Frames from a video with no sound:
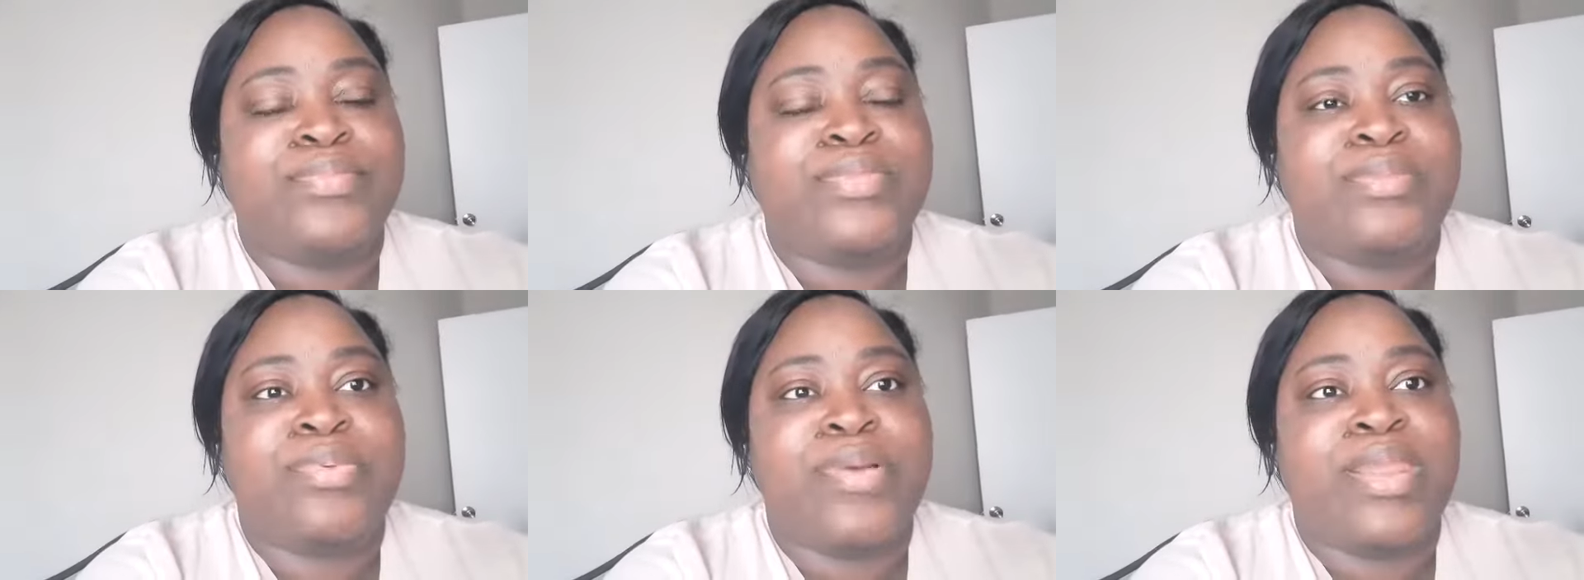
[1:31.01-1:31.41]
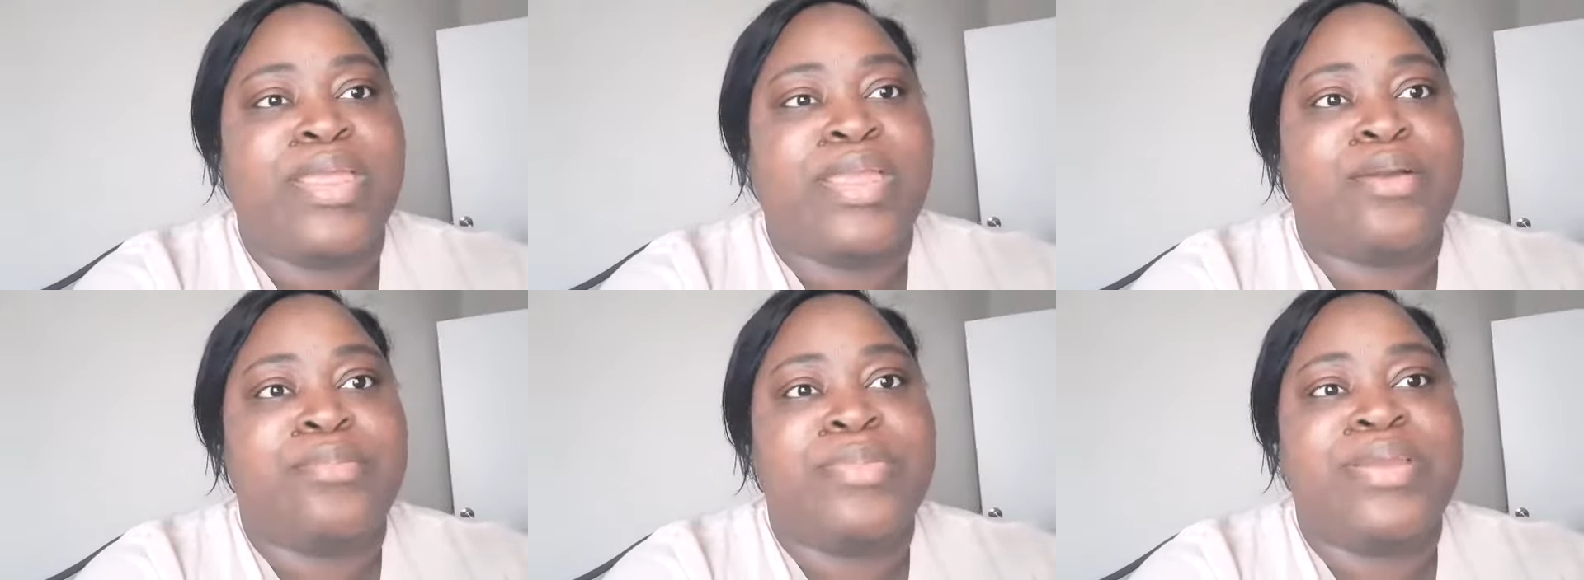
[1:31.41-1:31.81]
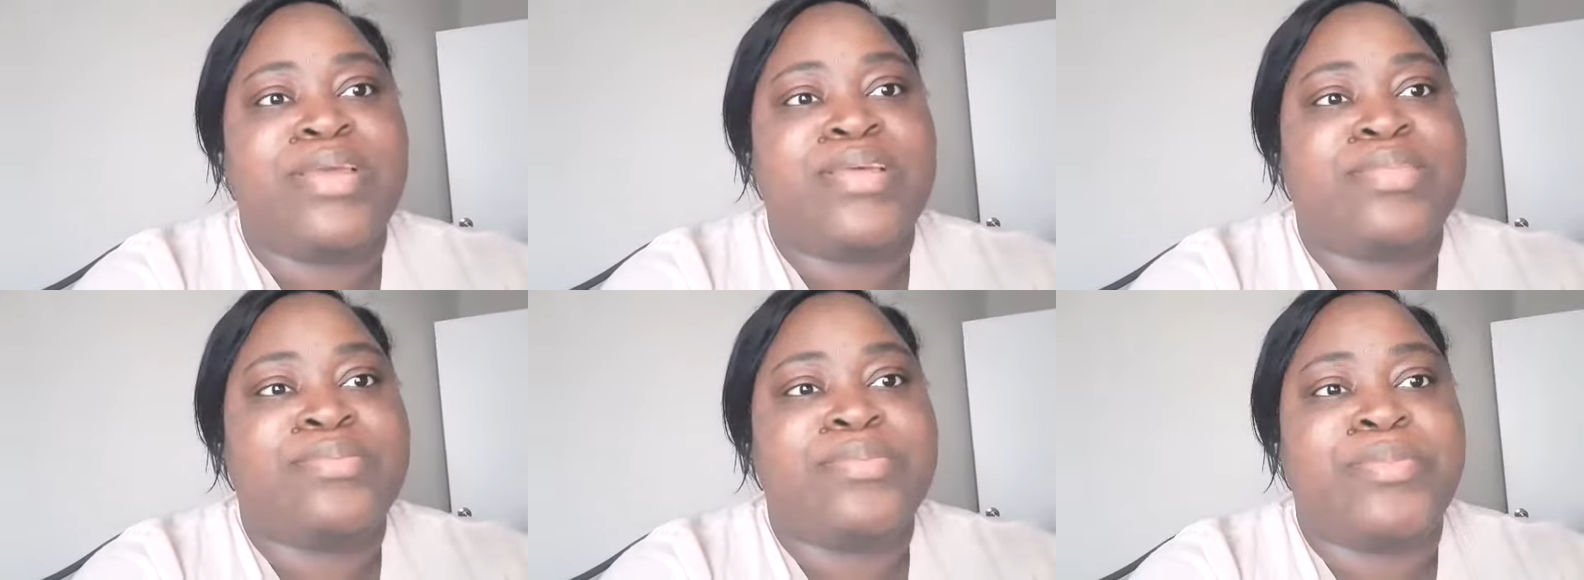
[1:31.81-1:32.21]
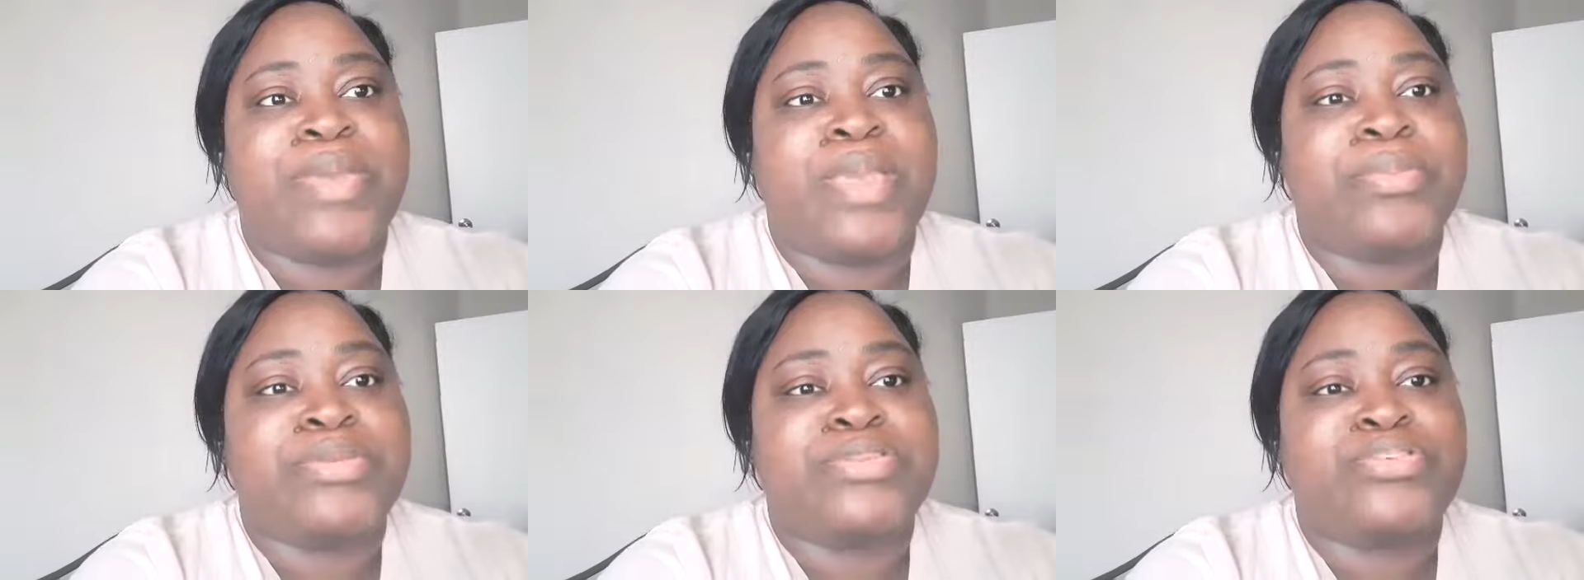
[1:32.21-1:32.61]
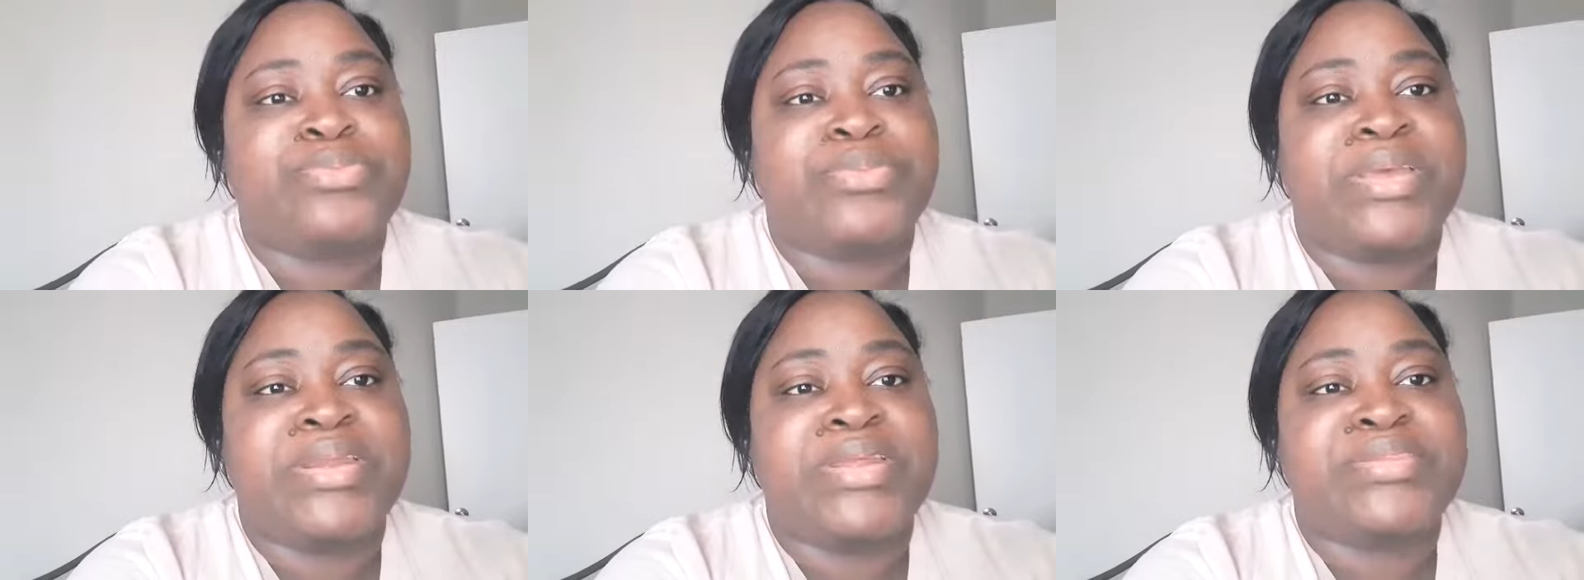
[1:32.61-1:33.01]
it probably ain't gonna be nothing but maybe
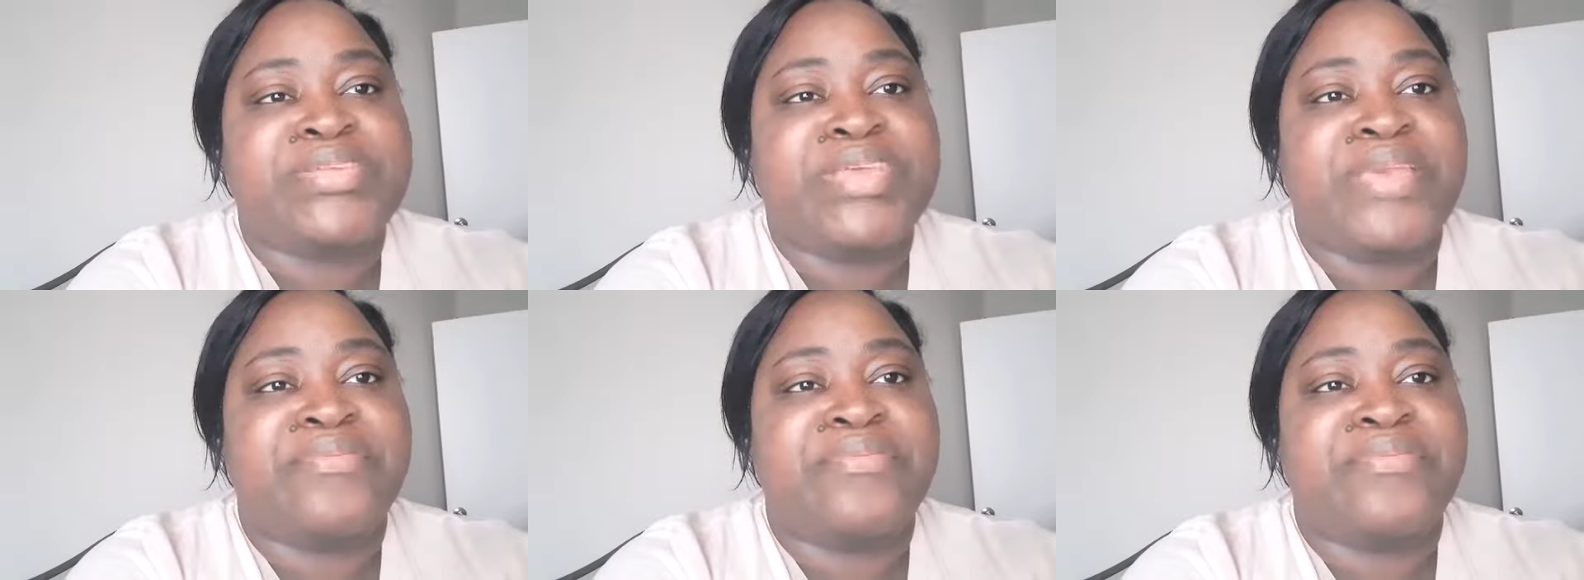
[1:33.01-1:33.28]
2 minutes,